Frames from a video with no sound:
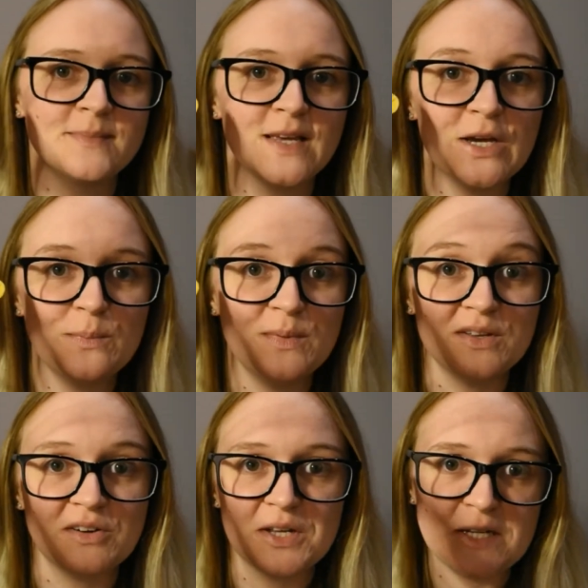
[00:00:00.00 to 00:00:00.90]
that could be the
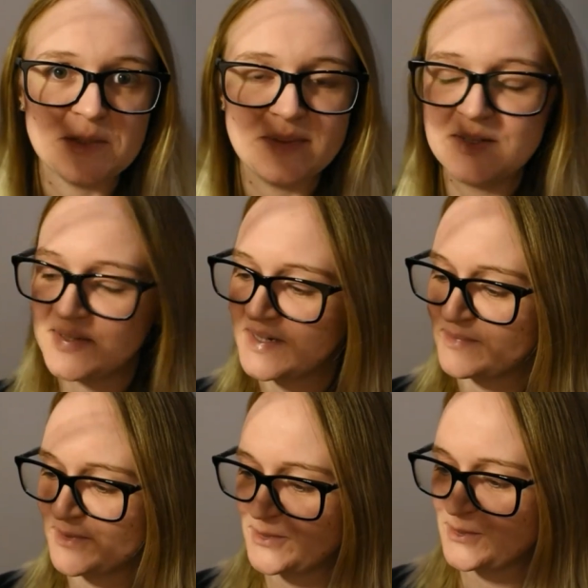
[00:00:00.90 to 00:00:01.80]
right thing to be doing,
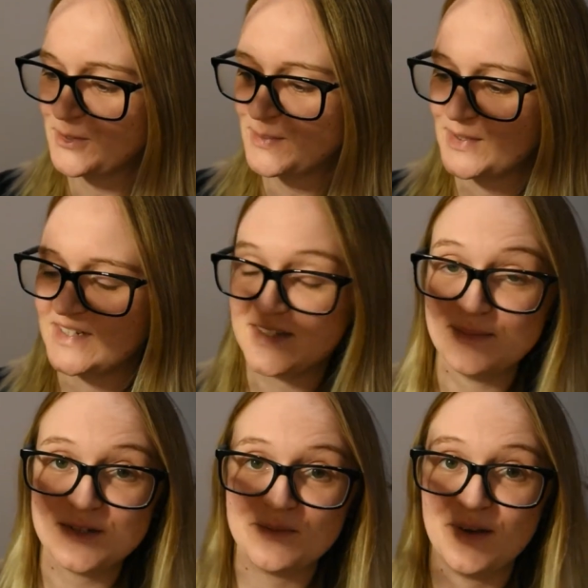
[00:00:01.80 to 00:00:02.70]
I'm not sure, but he
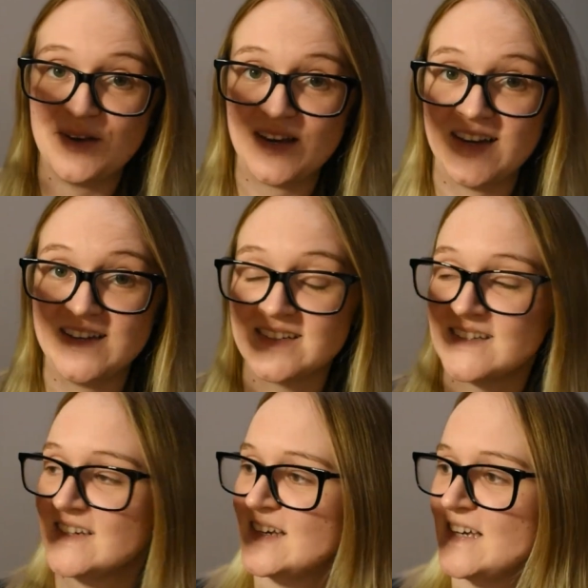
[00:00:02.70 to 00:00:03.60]
seems to be okay.
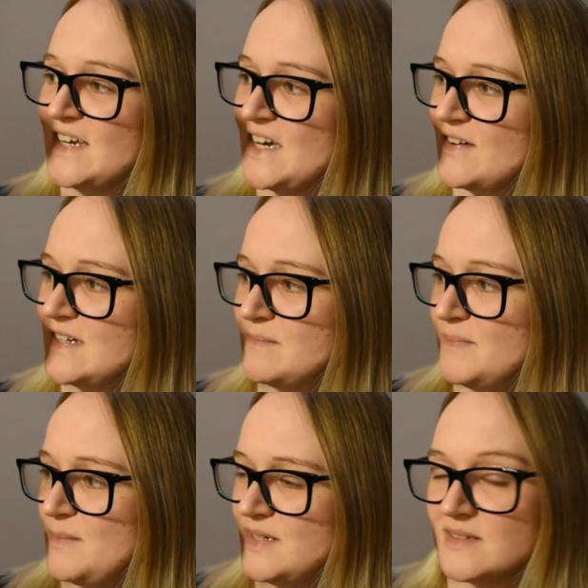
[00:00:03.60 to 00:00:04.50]
I've had him
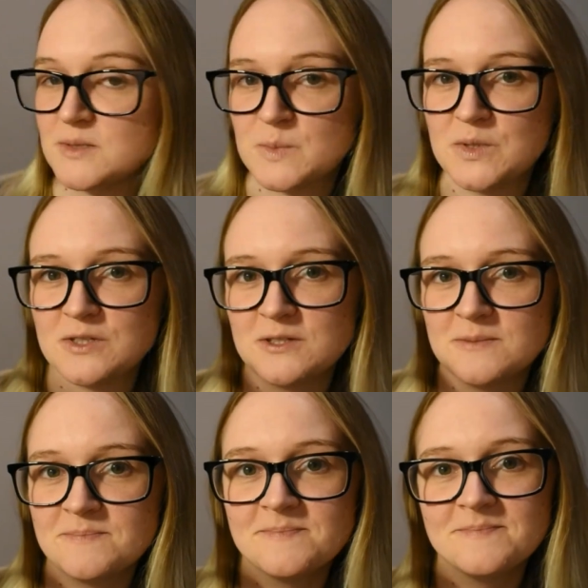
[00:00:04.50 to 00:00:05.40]
maybe 6 months
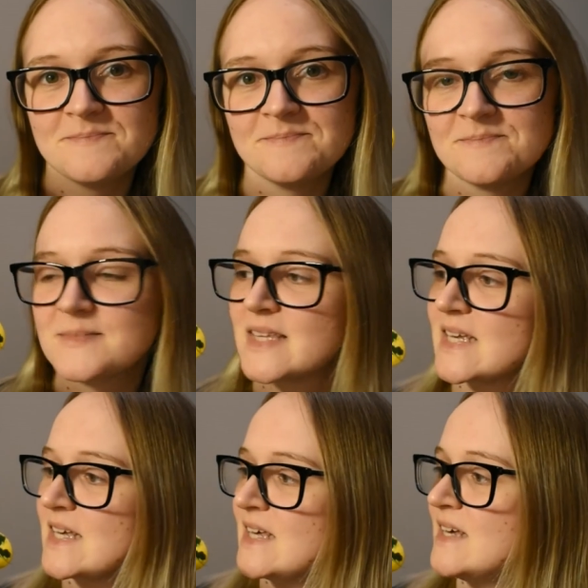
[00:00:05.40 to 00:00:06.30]

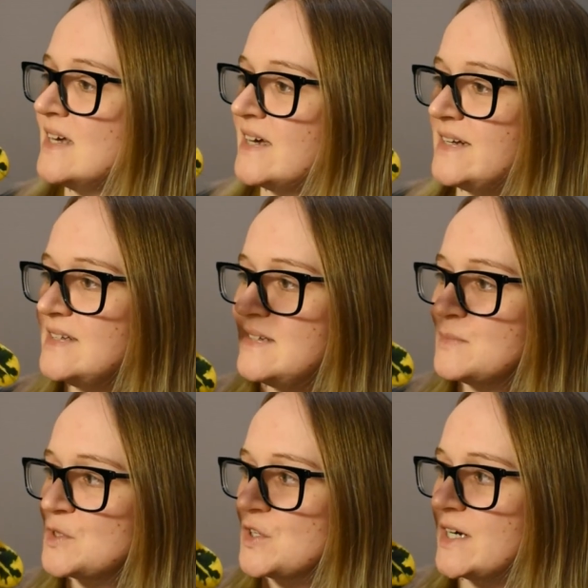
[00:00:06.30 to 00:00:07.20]
and he
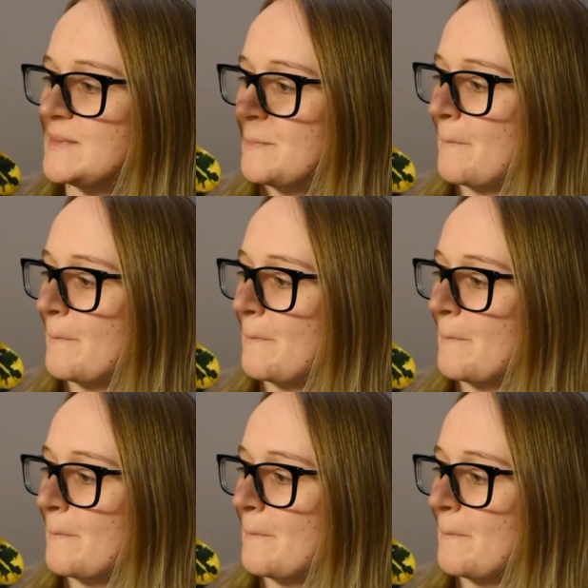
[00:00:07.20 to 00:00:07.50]
seems alright.